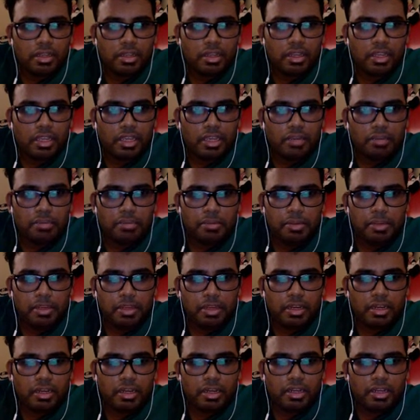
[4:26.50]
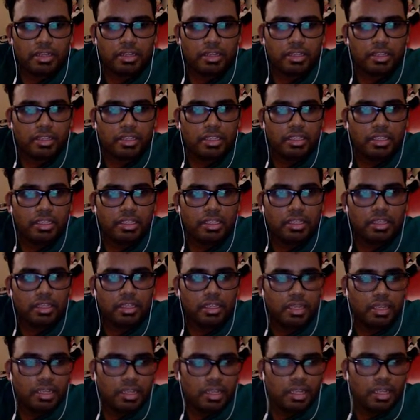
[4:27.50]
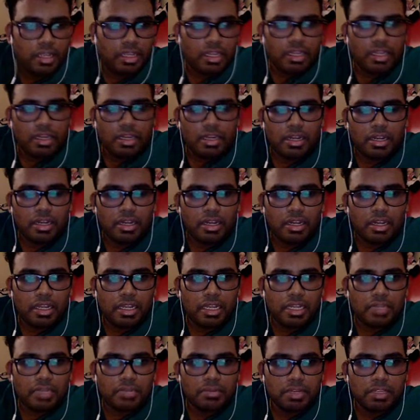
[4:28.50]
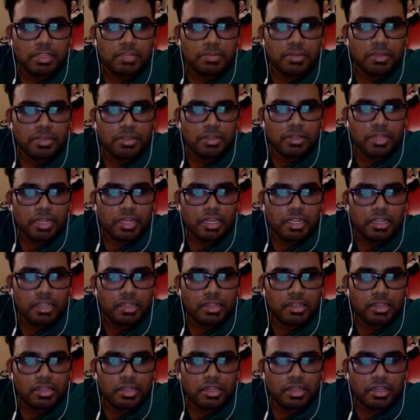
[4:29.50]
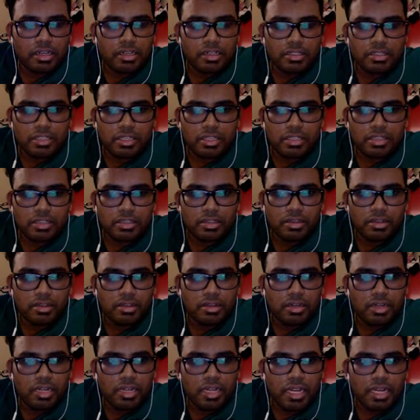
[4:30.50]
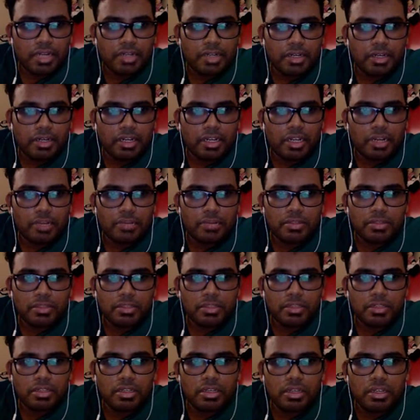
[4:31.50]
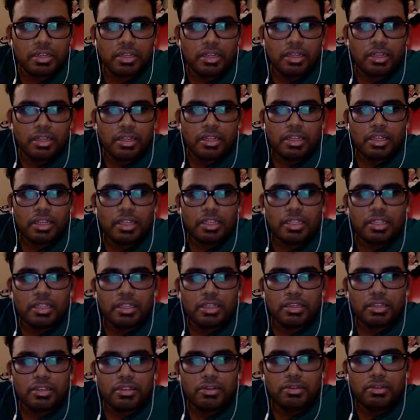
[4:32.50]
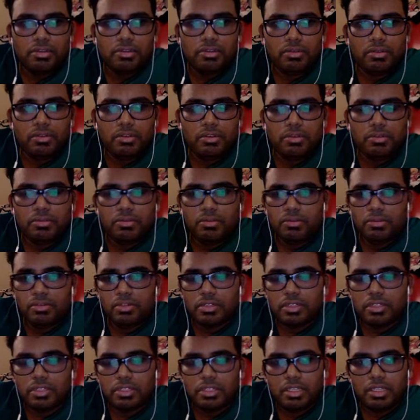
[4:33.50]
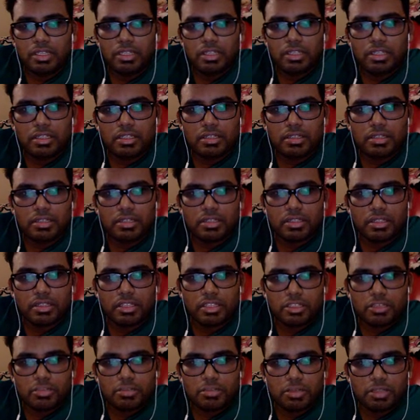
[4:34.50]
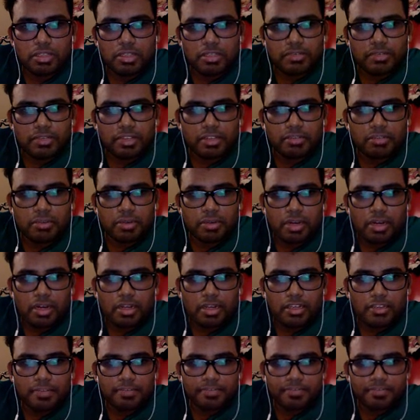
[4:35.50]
API key, as well as we need to check the Android apps, and then you would see this specific part,